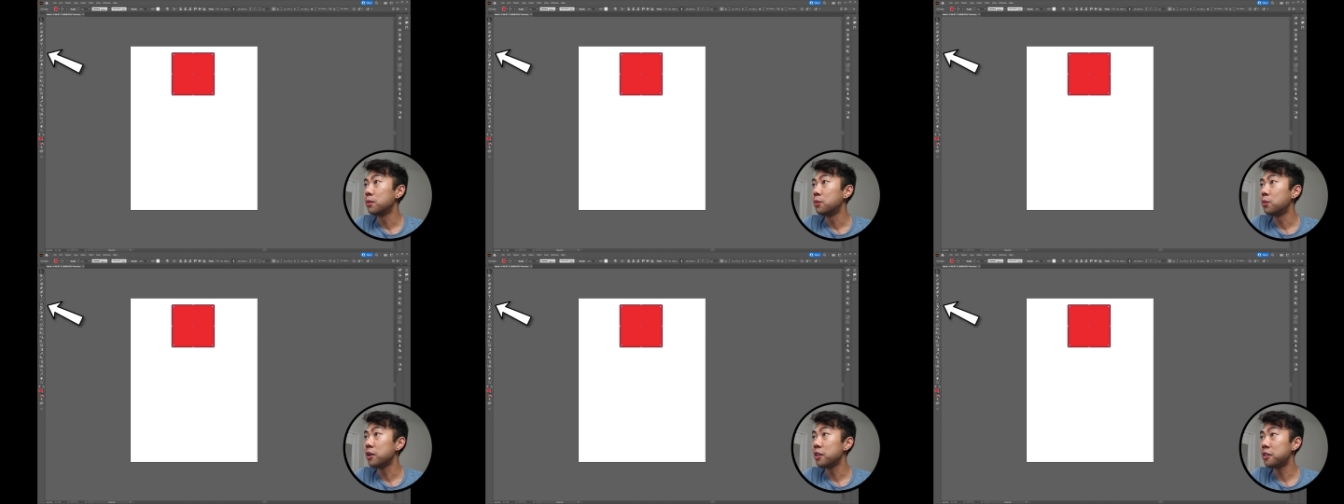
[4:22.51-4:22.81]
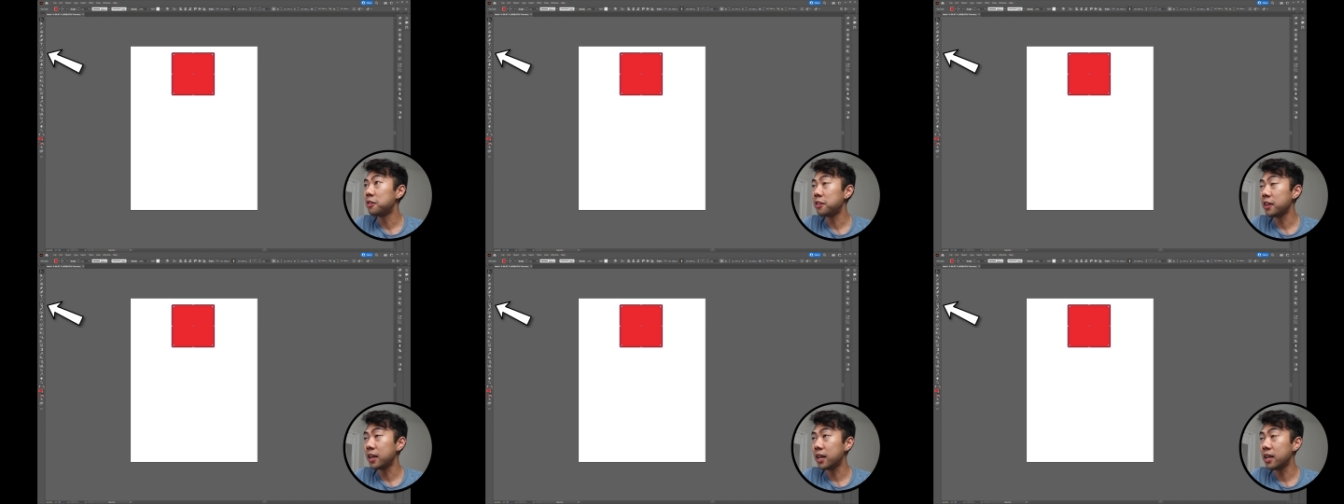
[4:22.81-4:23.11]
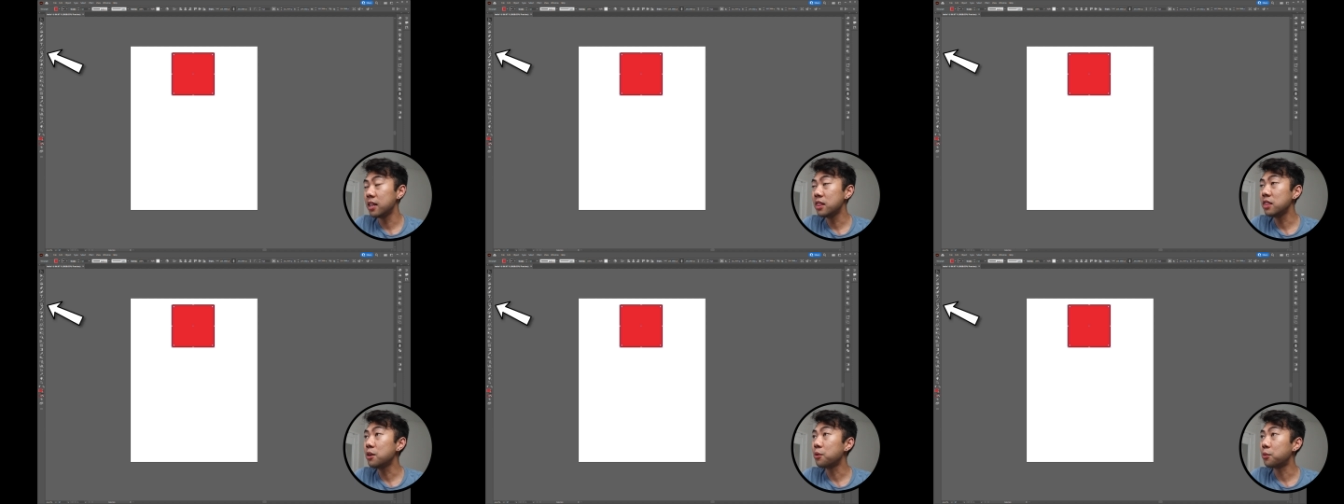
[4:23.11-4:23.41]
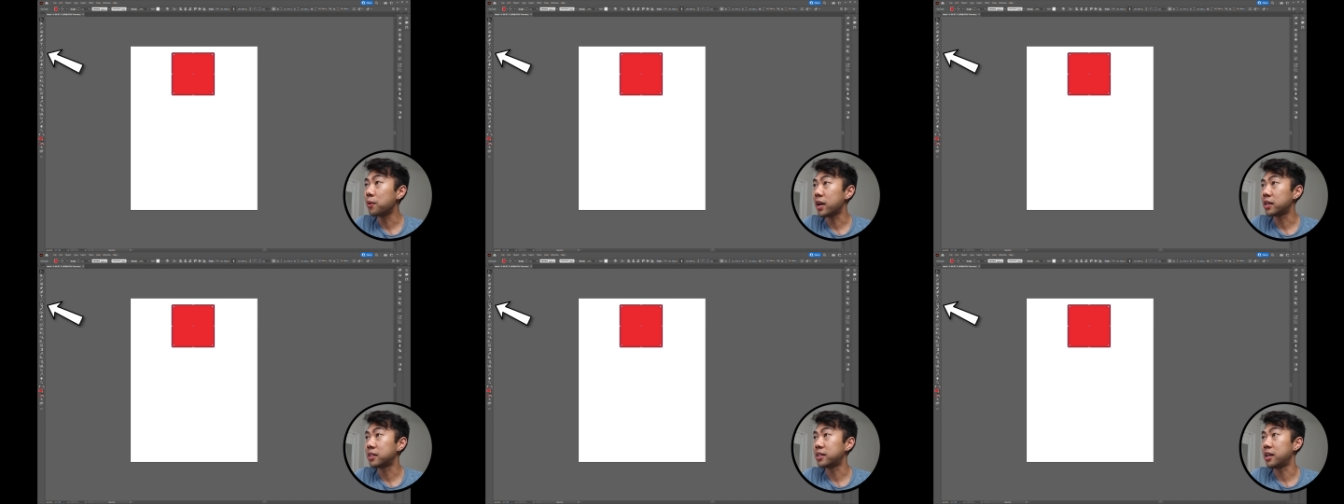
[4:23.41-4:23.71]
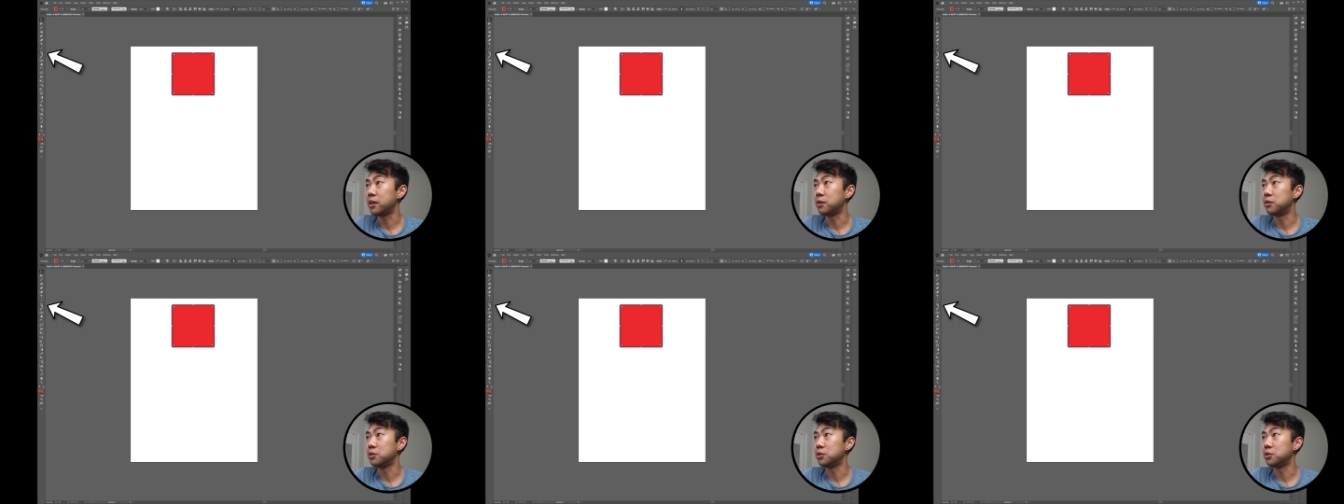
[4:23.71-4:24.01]
within the
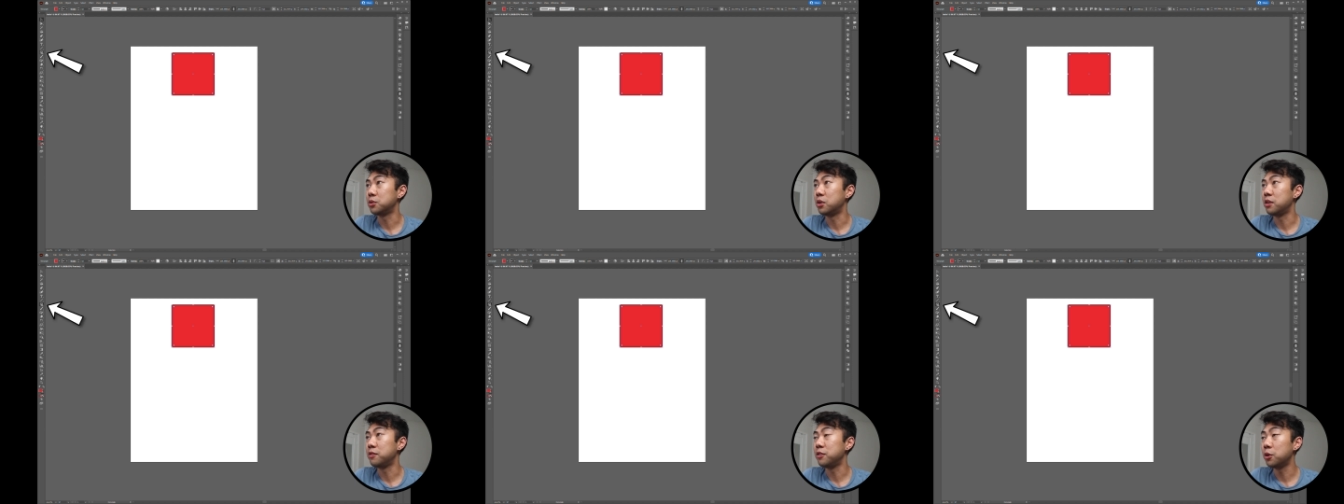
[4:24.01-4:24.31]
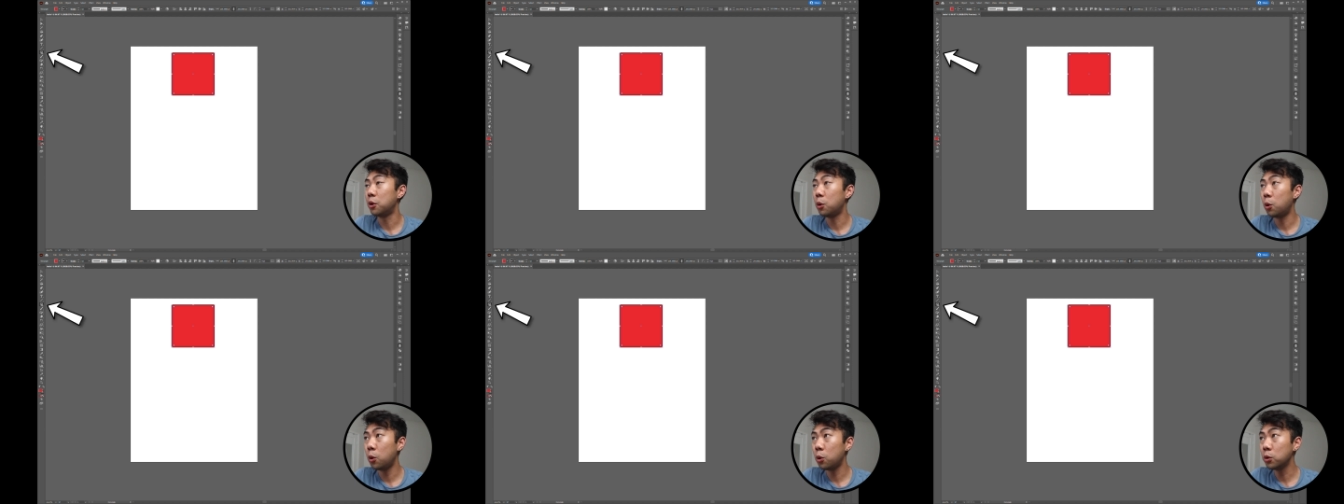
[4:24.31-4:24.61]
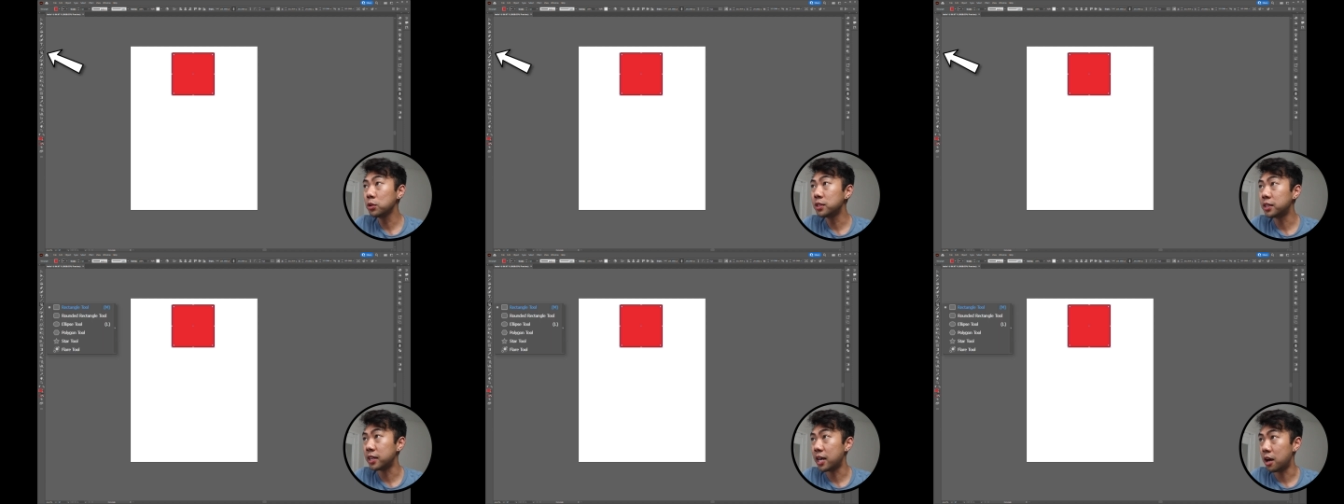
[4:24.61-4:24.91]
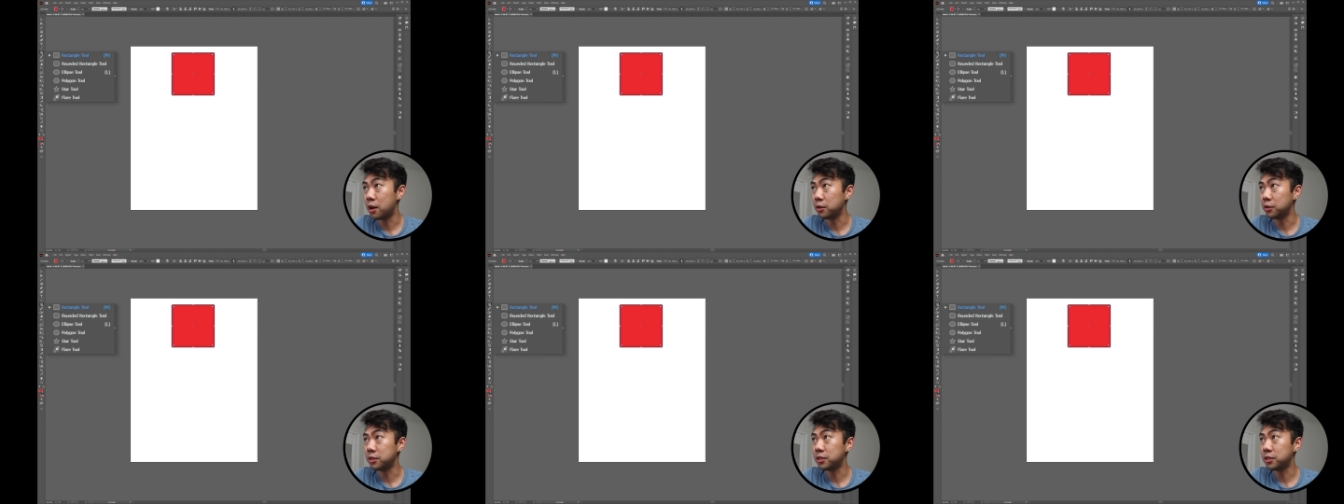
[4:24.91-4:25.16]
rectangle tool, if you hold down,